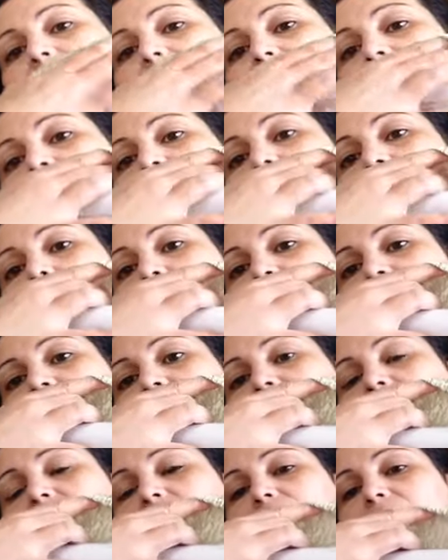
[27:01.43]
and the fabric
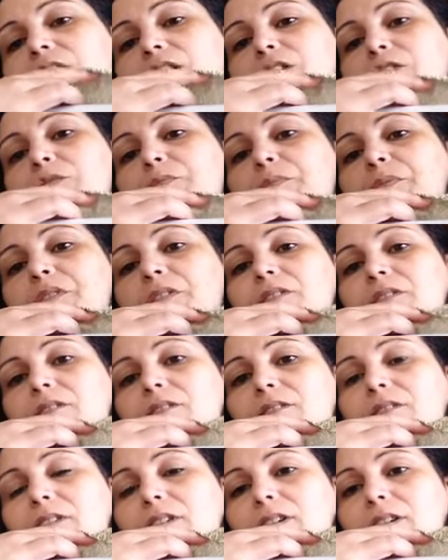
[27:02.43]
is actually looped
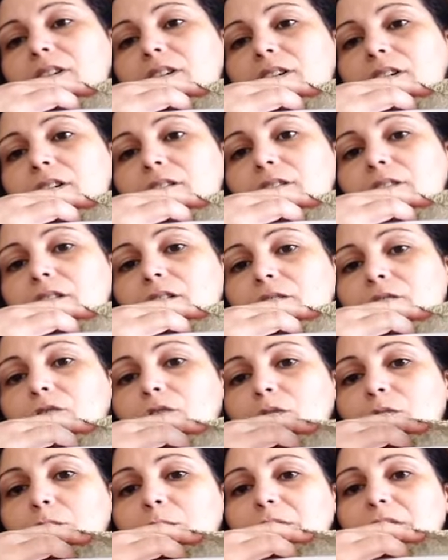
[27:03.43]

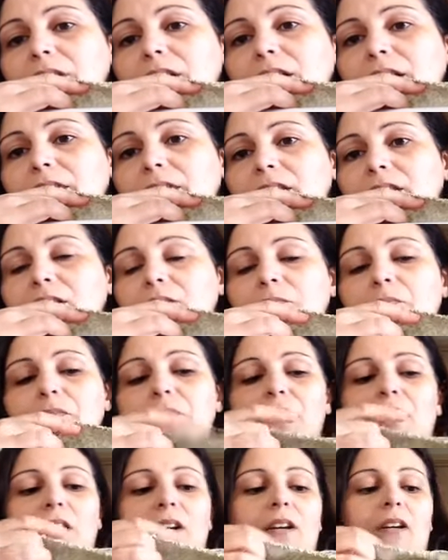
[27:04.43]
forward like that.
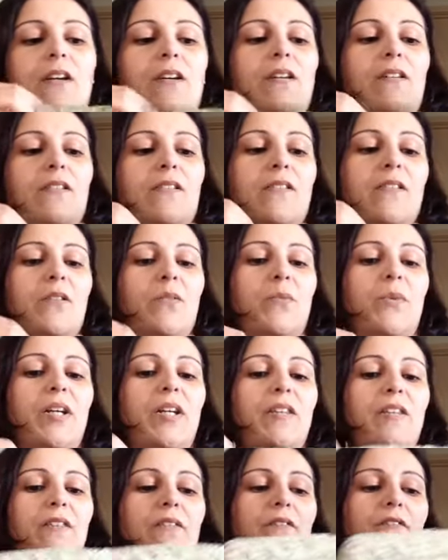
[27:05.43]
So
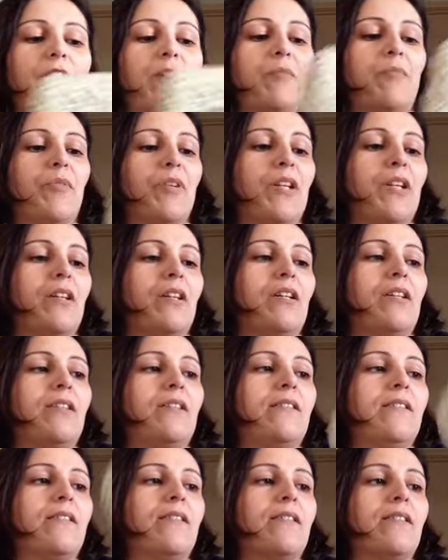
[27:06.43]
where the fabric
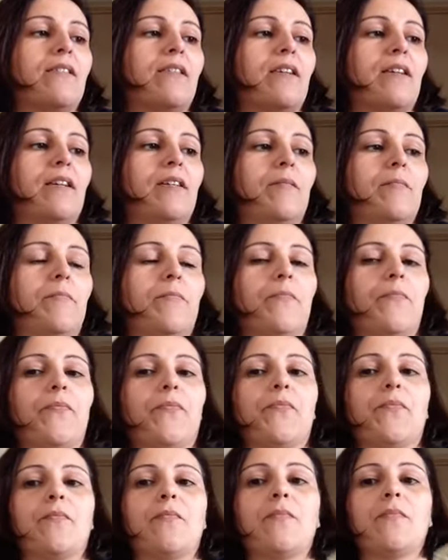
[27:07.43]
is
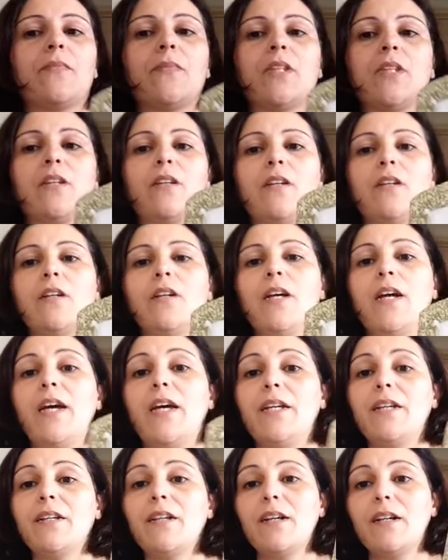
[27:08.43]

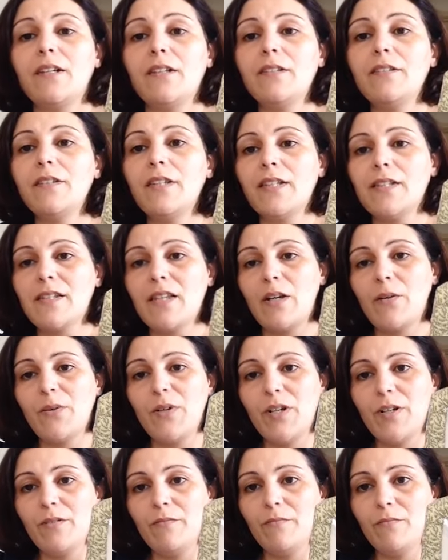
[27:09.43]
hand coloured, that's how
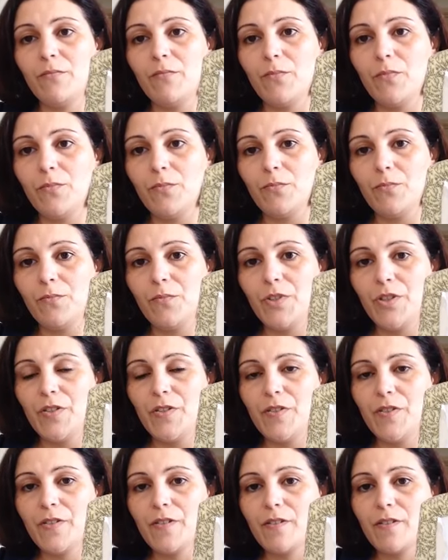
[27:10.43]
I
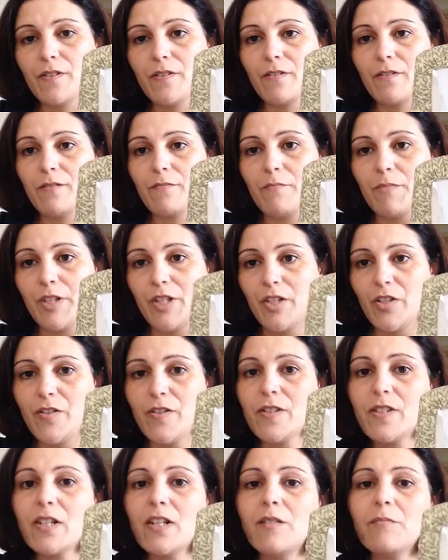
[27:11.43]
use my
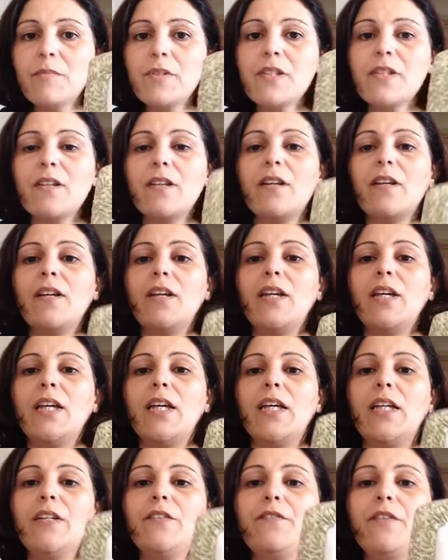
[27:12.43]
Q-snaps.
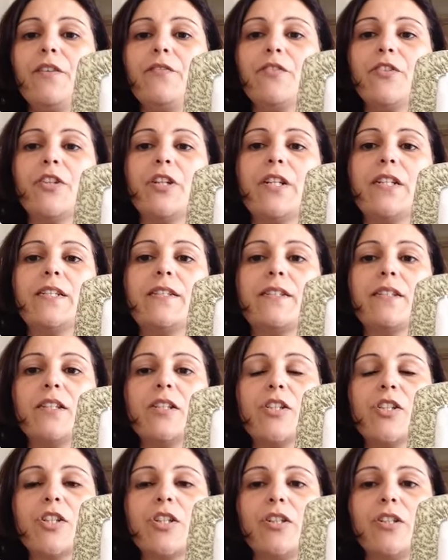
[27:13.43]
If I've already
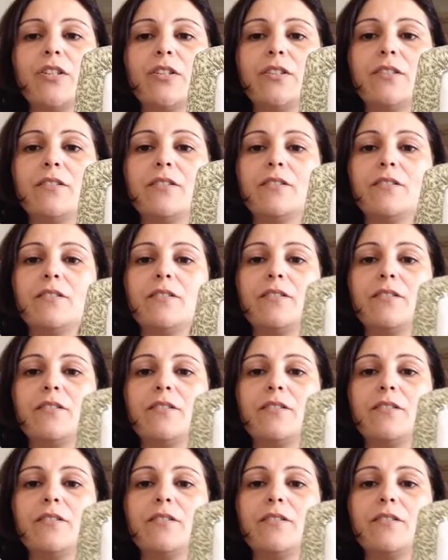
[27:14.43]
stitched on